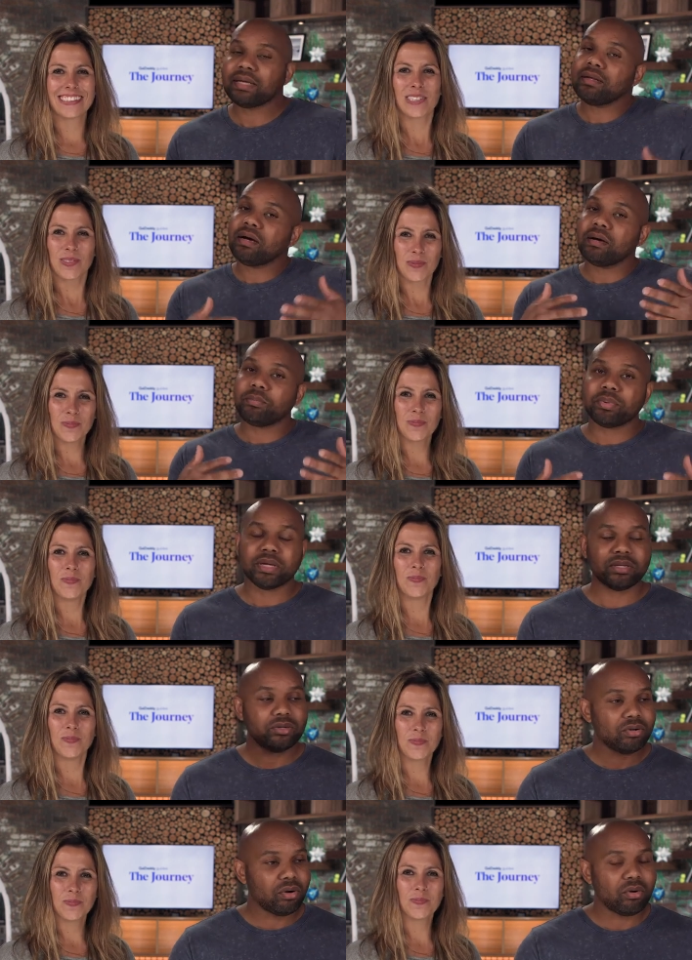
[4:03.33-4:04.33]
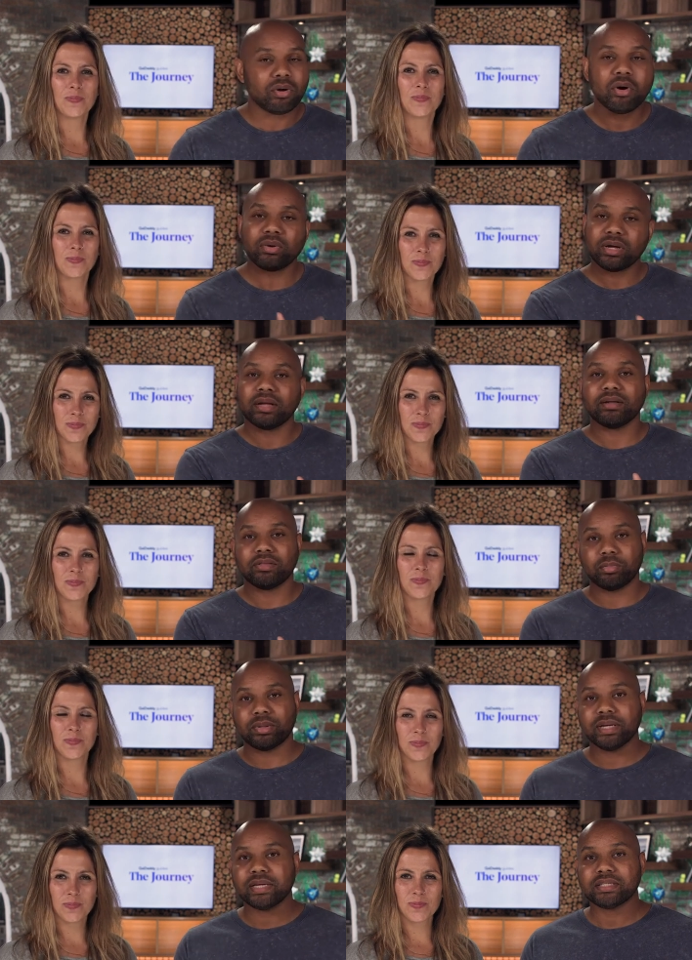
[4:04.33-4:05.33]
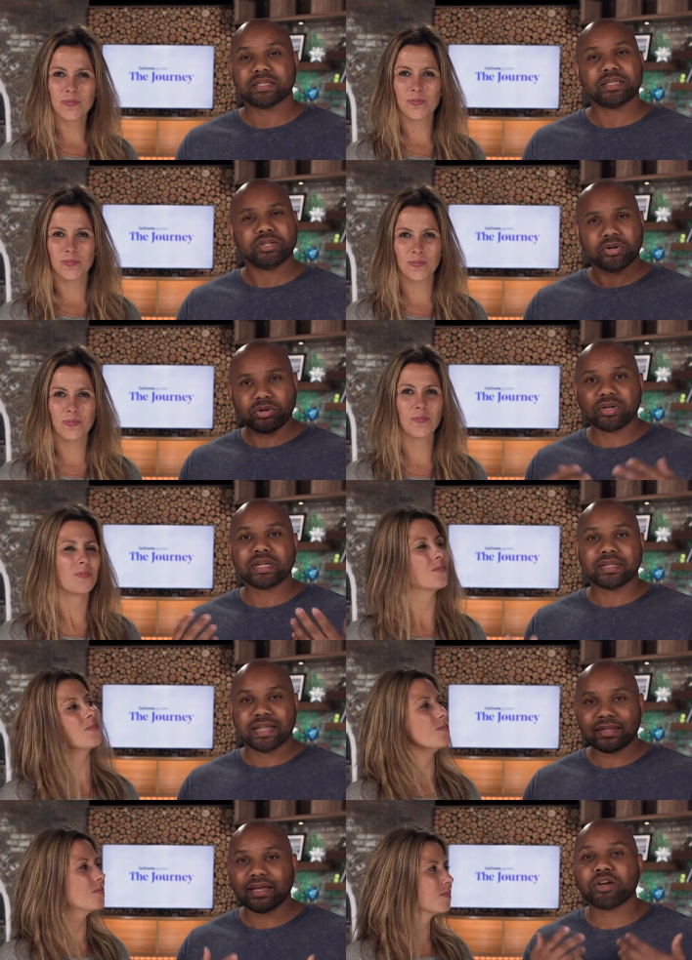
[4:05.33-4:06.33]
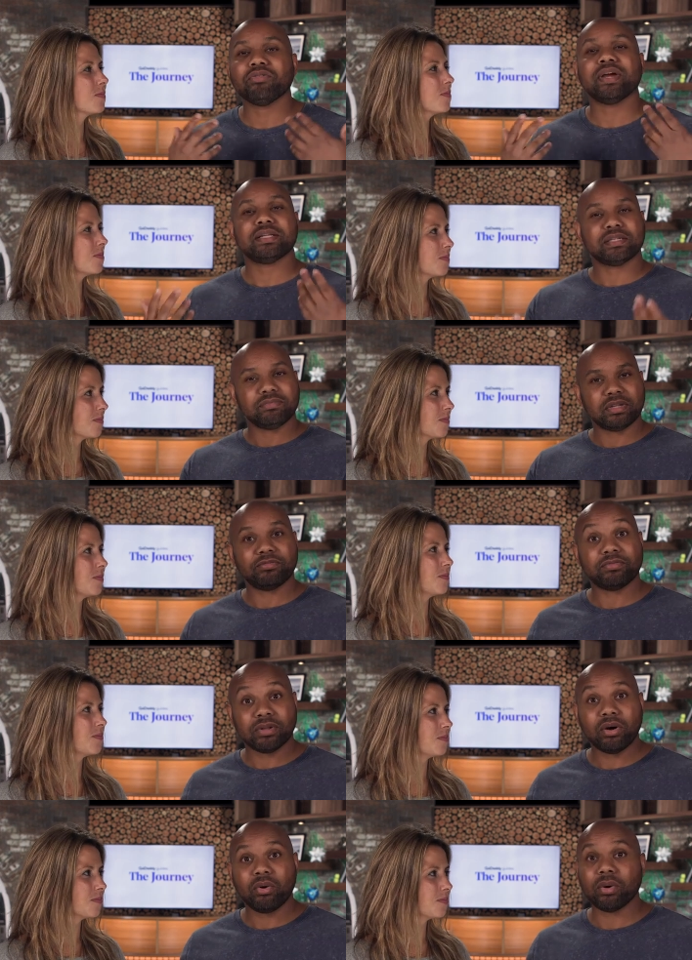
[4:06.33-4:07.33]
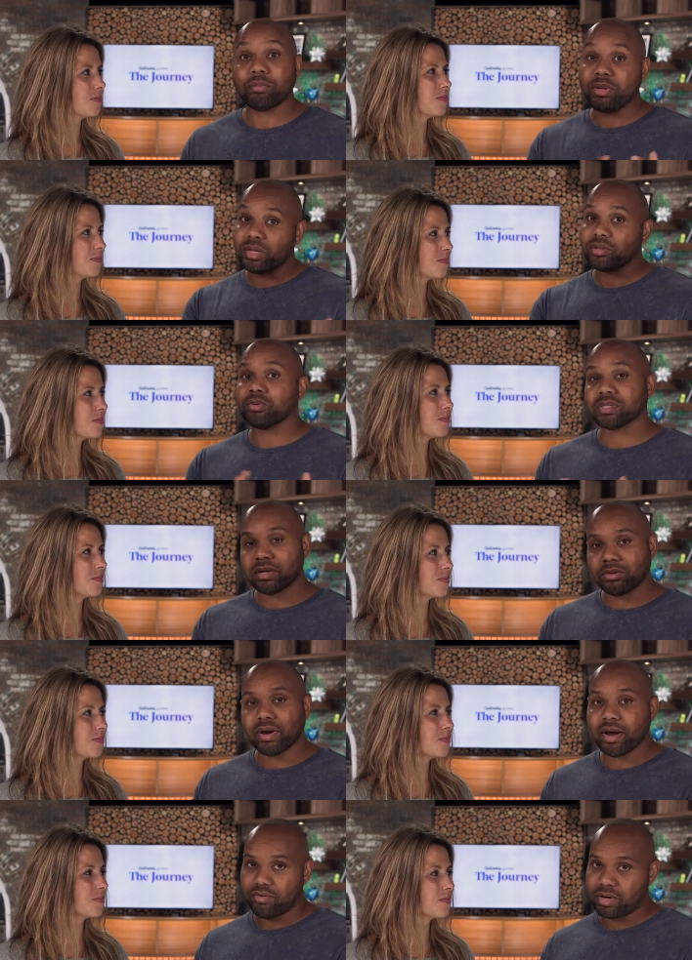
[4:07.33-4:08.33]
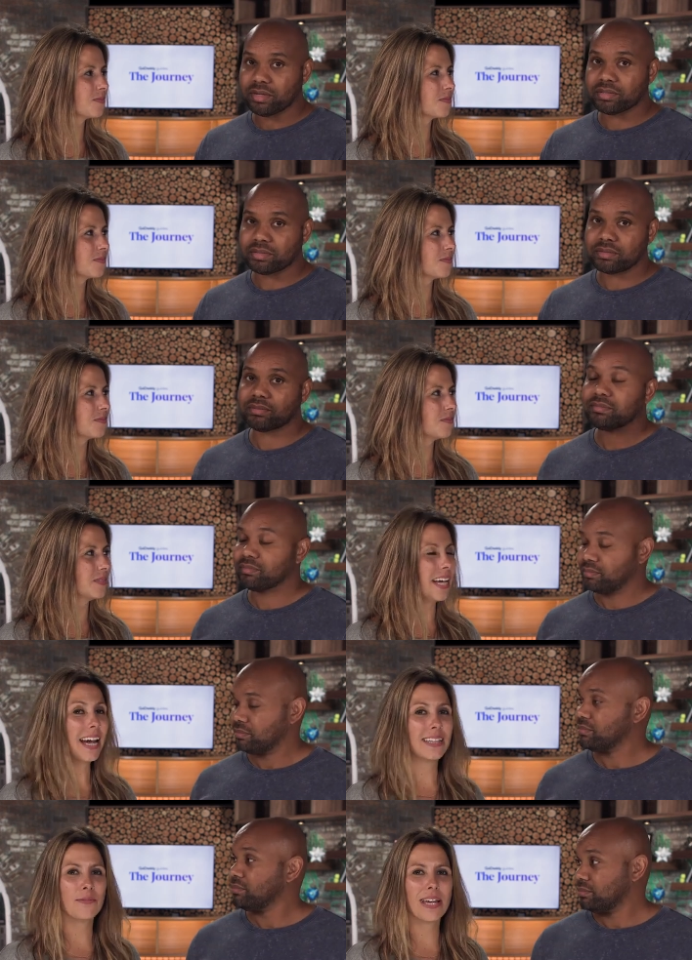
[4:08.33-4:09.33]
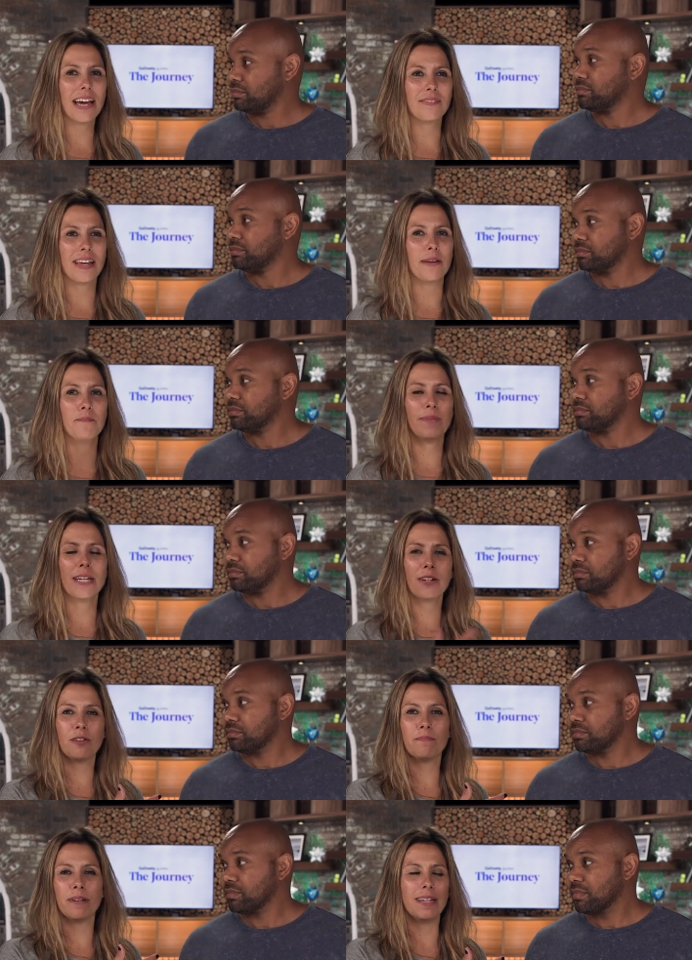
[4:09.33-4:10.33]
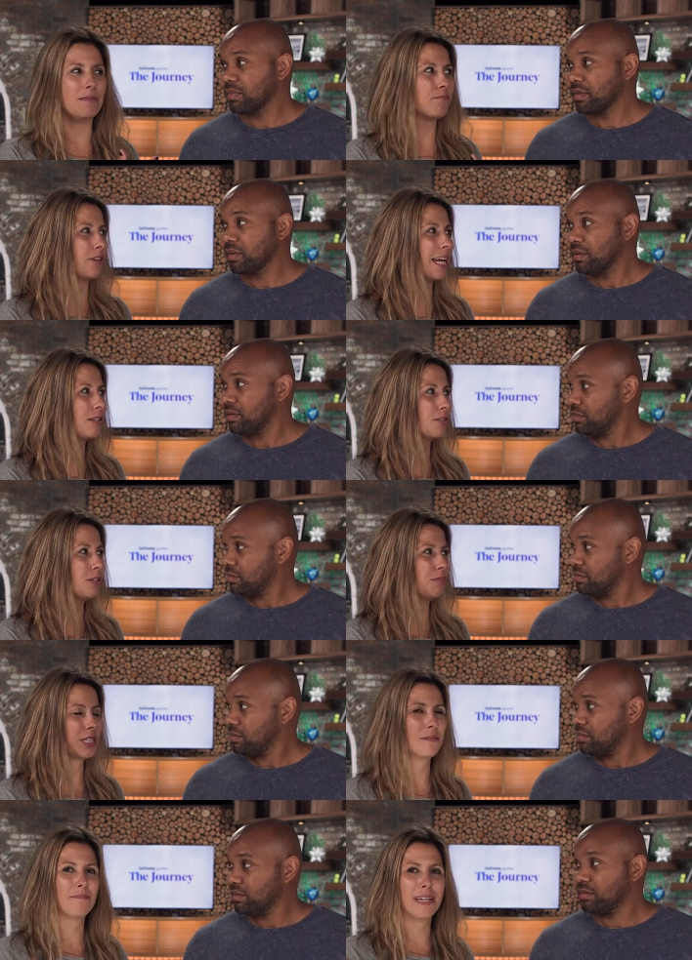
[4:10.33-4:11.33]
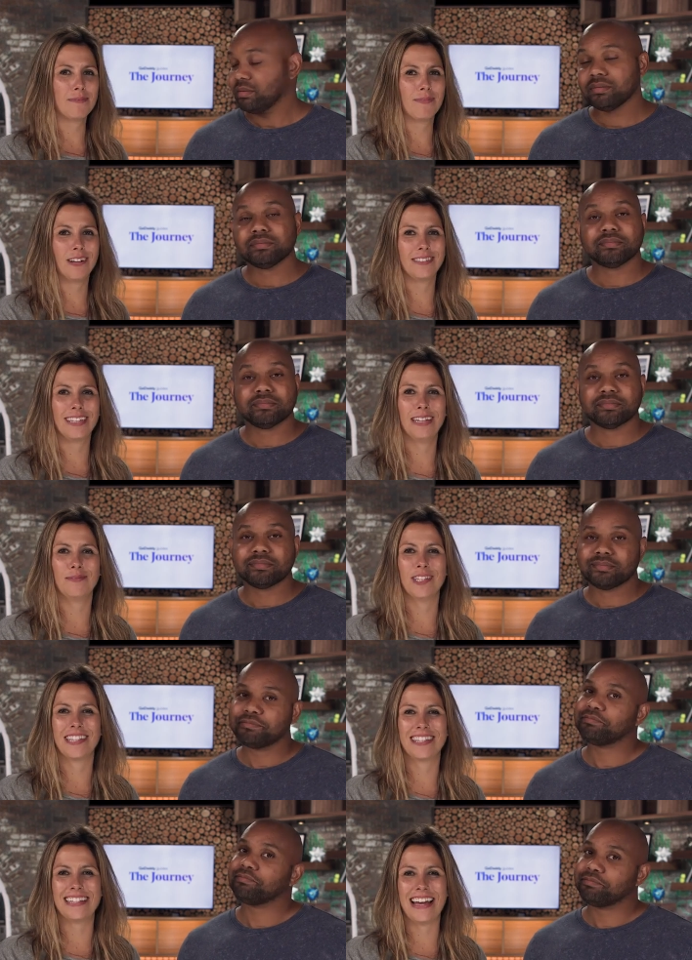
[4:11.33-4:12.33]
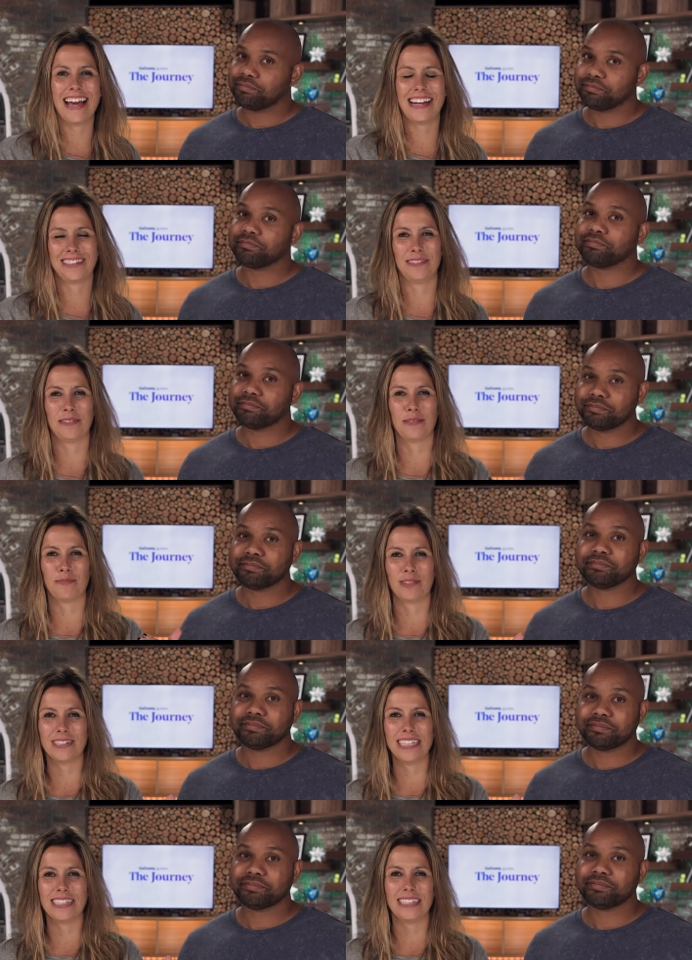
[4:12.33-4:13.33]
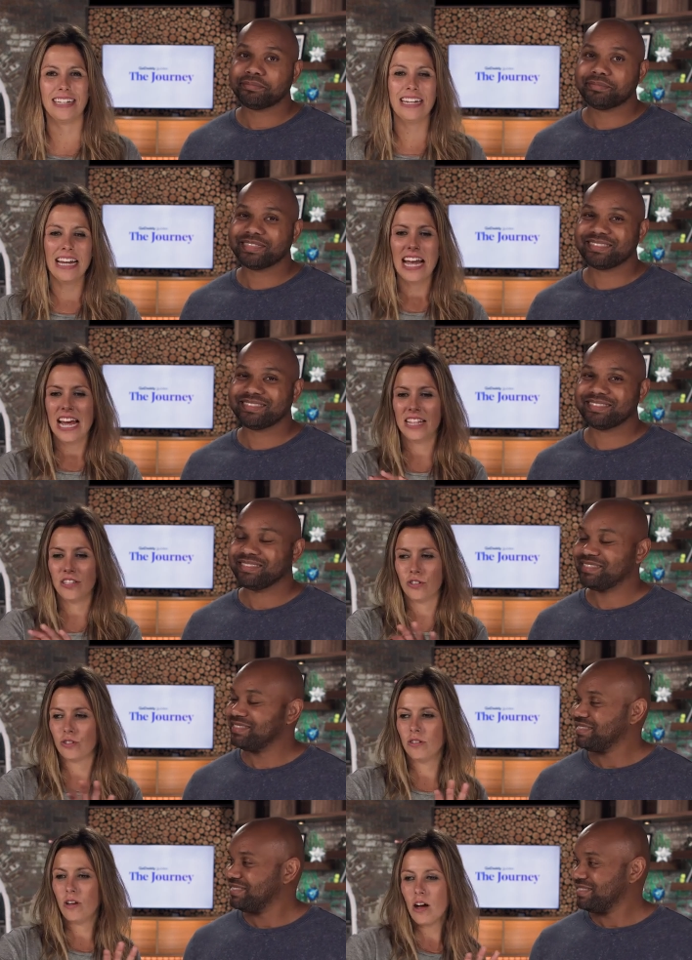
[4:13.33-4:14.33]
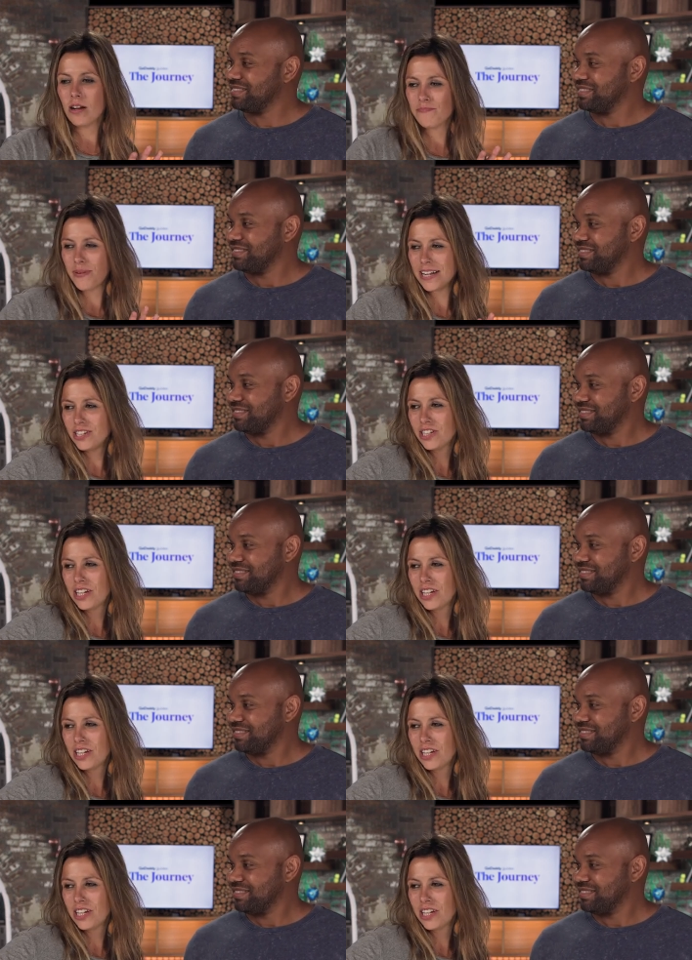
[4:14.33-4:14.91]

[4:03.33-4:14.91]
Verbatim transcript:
Speaker 1: get up and you know go to another place, and you know you can let that creativity flow and be in those other areas.
Speaker 2: Yeah, and then we have that big open break room with the ping pong table and snacks. There's a barista, and then there's long bench